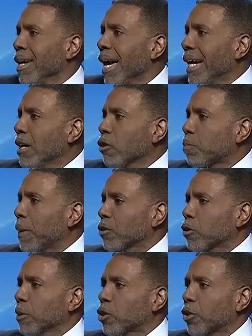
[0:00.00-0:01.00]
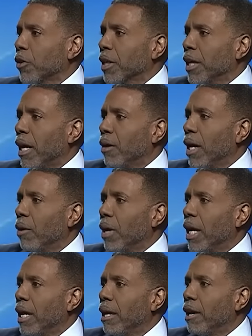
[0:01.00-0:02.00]
Ain't no spiritual maturity
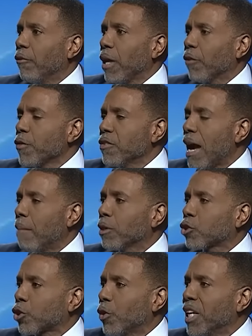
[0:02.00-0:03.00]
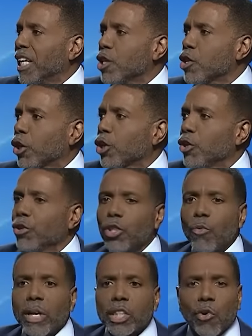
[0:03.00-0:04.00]
if you're not maturing in your
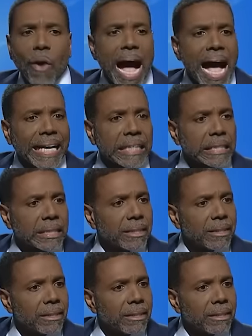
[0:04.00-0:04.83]
union with Christ.